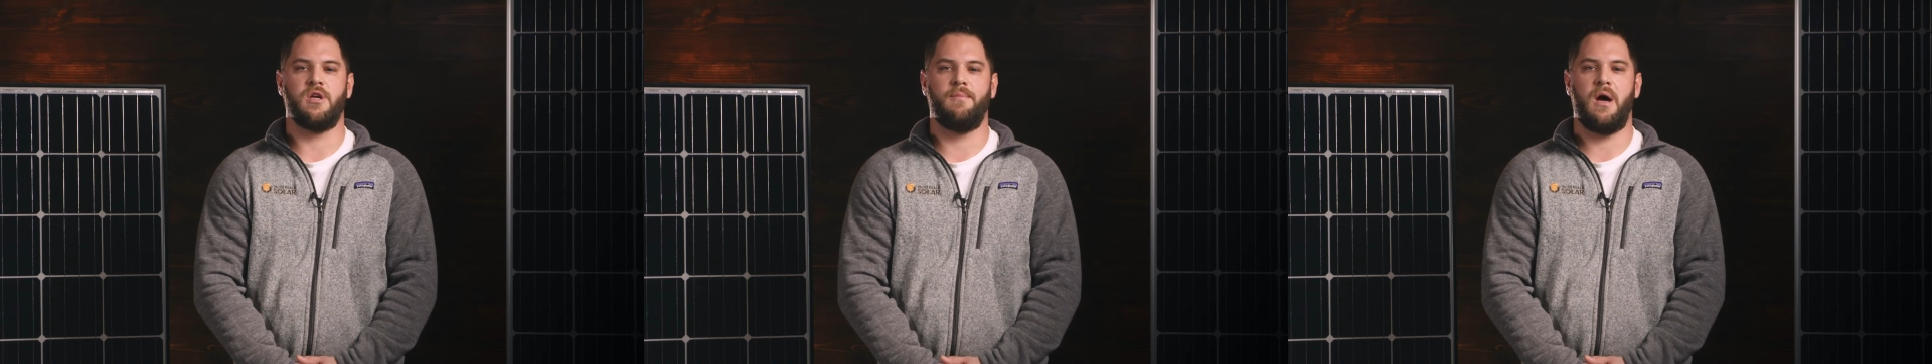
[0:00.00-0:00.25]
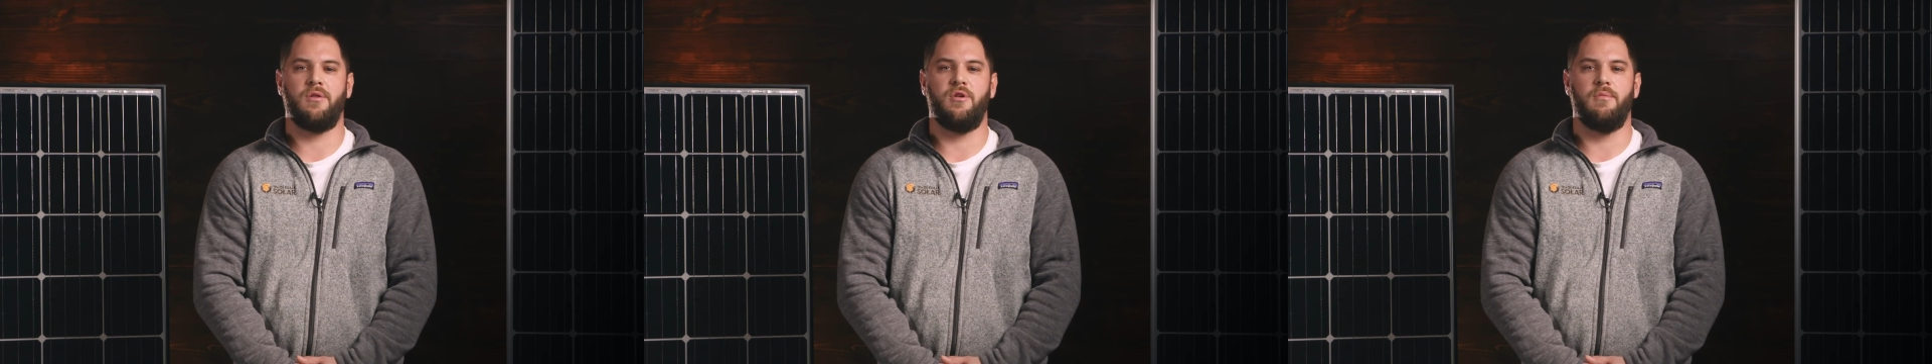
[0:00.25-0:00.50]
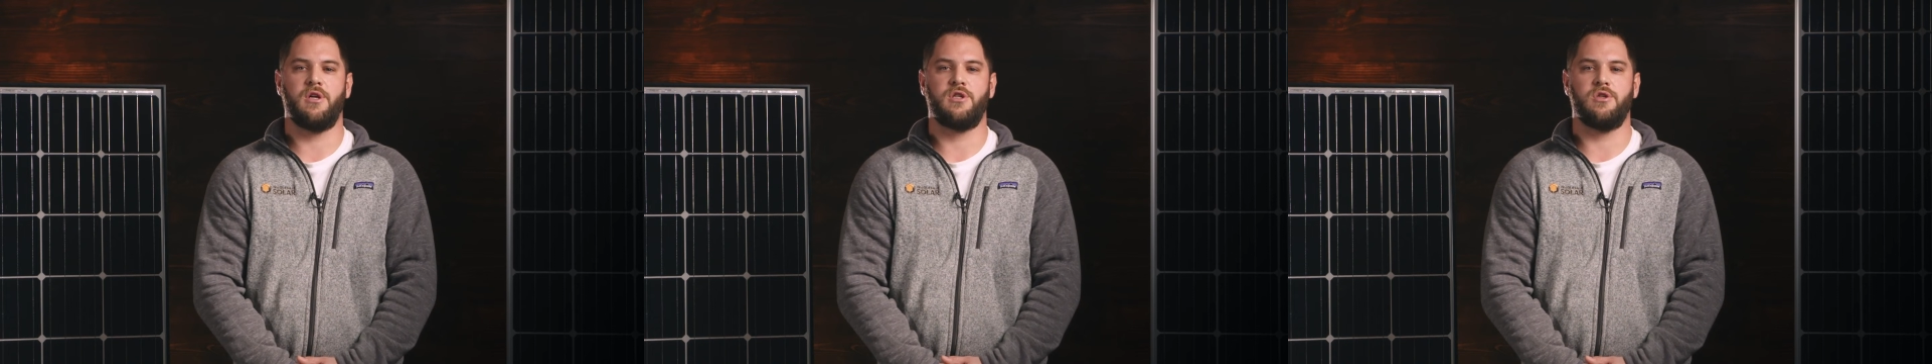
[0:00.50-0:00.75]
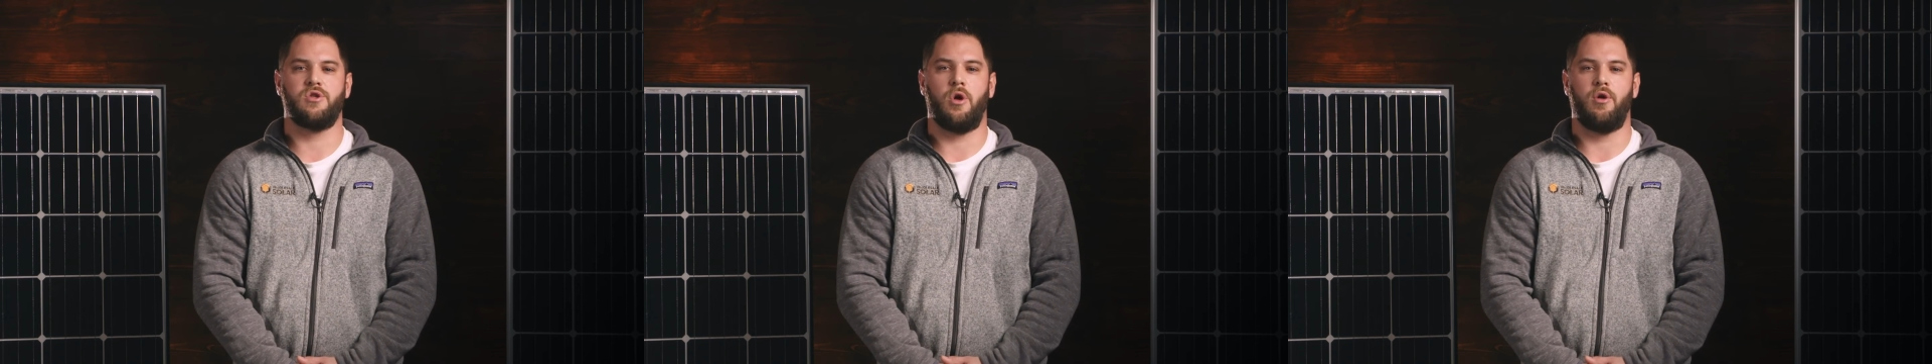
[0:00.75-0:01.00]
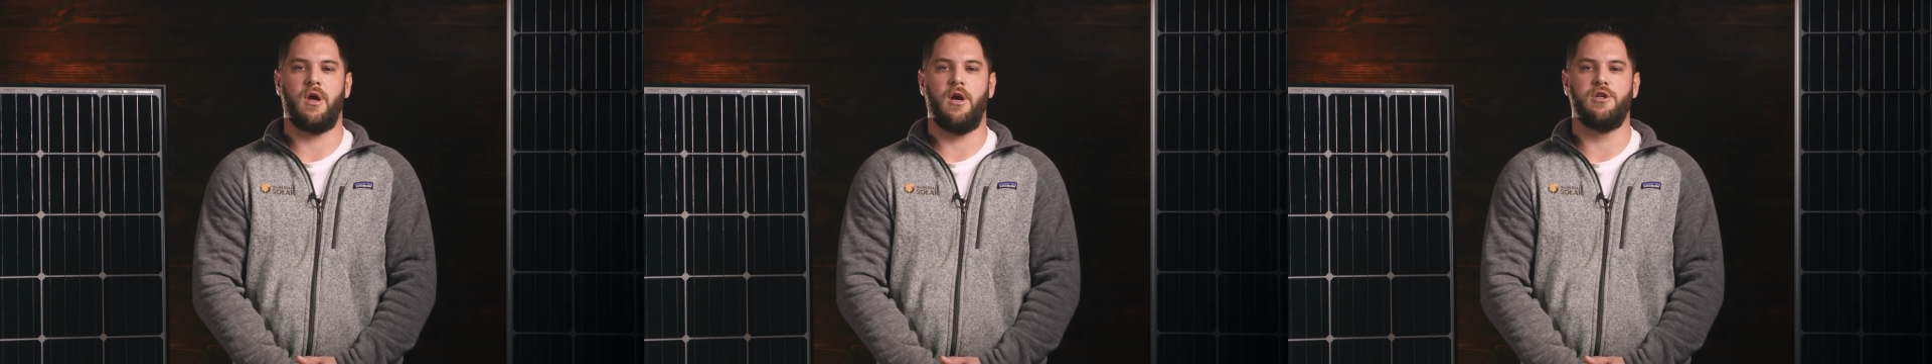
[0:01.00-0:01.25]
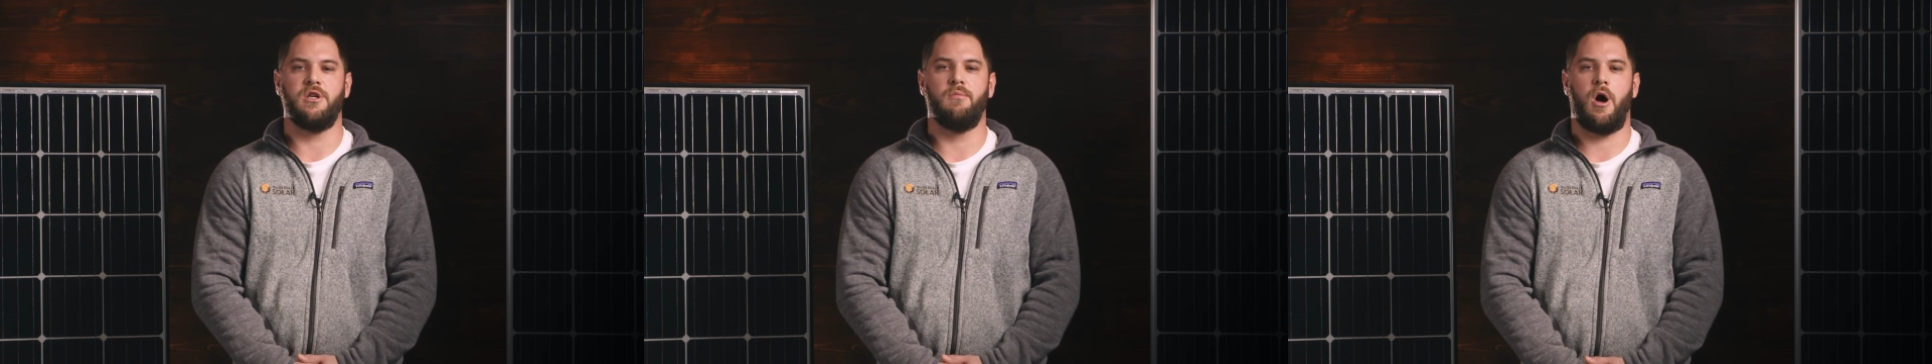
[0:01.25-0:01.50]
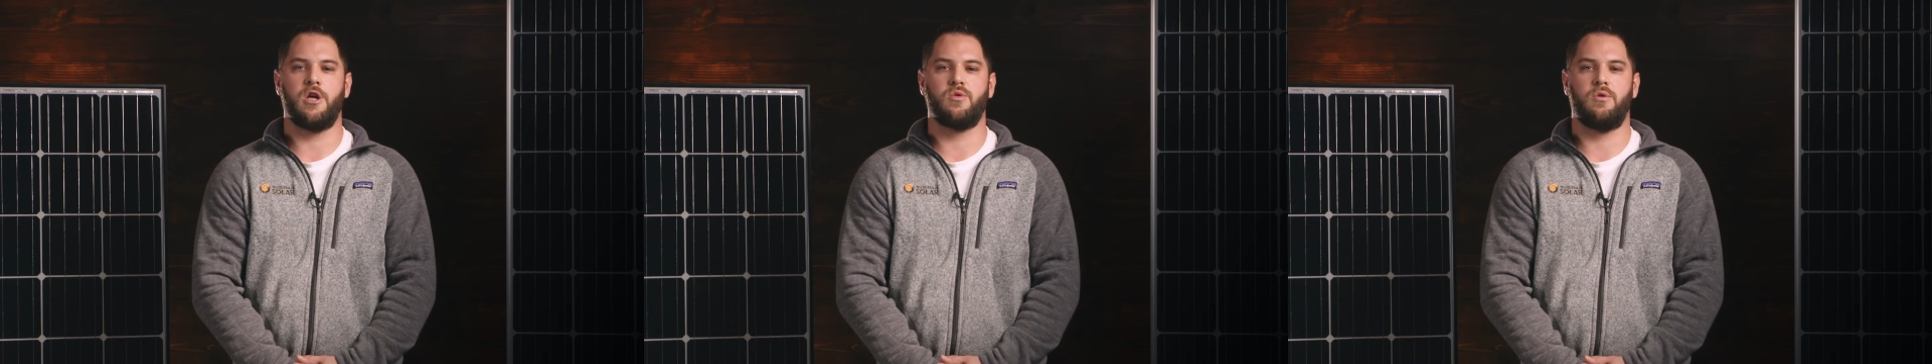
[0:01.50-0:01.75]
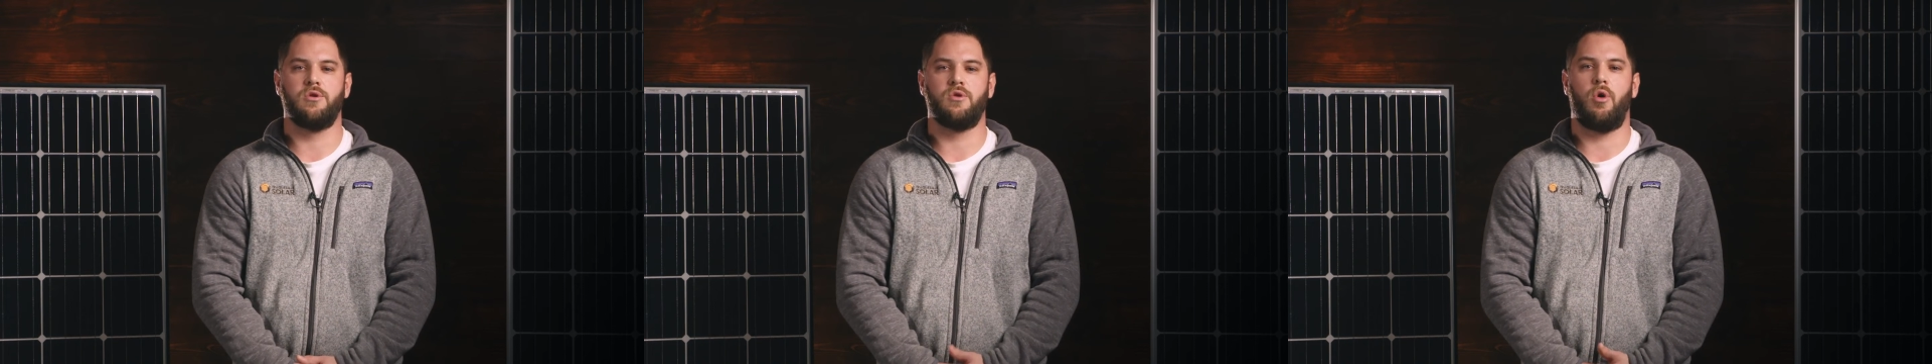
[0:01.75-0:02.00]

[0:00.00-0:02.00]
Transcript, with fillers: about the Mission Solar Energy modules